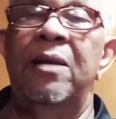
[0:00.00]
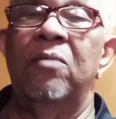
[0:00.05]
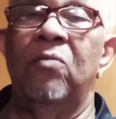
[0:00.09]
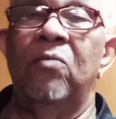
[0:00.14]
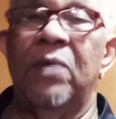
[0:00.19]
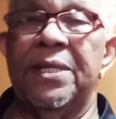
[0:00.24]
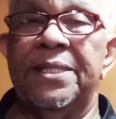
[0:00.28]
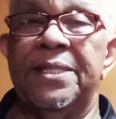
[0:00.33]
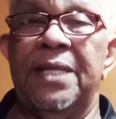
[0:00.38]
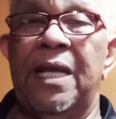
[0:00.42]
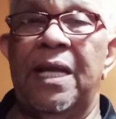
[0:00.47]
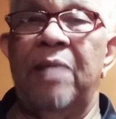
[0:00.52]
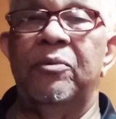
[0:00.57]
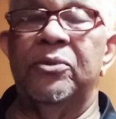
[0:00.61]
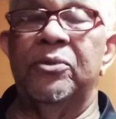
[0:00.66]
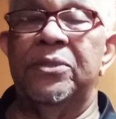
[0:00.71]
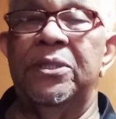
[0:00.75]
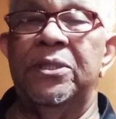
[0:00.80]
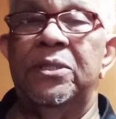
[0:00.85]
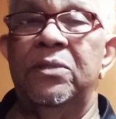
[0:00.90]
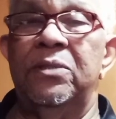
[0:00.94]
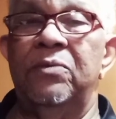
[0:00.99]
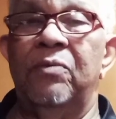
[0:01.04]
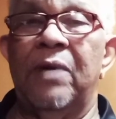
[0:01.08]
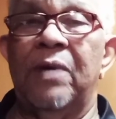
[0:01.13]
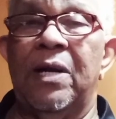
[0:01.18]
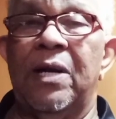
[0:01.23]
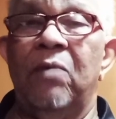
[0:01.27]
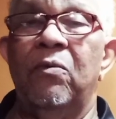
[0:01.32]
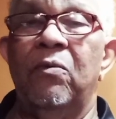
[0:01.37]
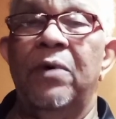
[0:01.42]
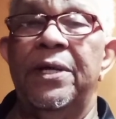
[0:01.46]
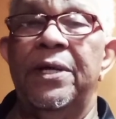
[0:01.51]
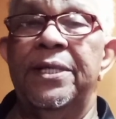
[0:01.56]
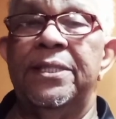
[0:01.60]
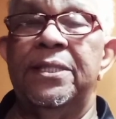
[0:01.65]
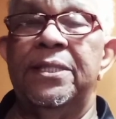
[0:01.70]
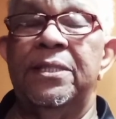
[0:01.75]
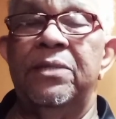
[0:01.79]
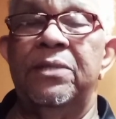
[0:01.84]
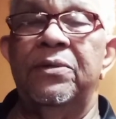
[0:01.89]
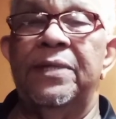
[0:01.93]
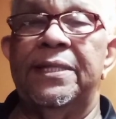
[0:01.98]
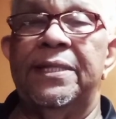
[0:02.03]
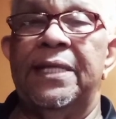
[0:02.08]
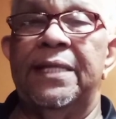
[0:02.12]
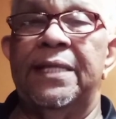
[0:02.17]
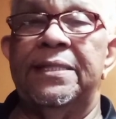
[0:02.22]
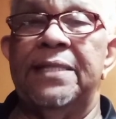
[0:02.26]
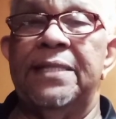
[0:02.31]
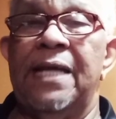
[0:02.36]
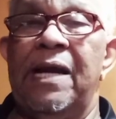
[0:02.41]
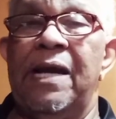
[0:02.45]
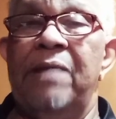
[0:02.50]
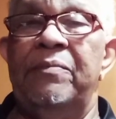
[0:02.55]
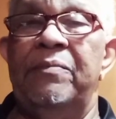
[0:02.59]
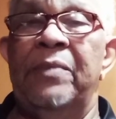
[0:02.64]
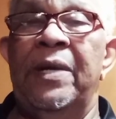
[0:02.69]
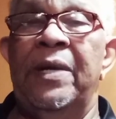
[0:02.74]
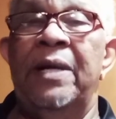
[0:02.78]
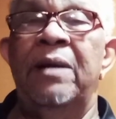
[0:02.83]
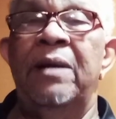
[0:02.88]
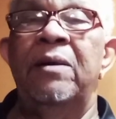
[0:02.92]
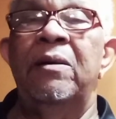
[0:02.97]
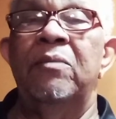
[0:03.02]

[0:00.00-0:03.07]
Wasn't able to do what I wanted to do at that time.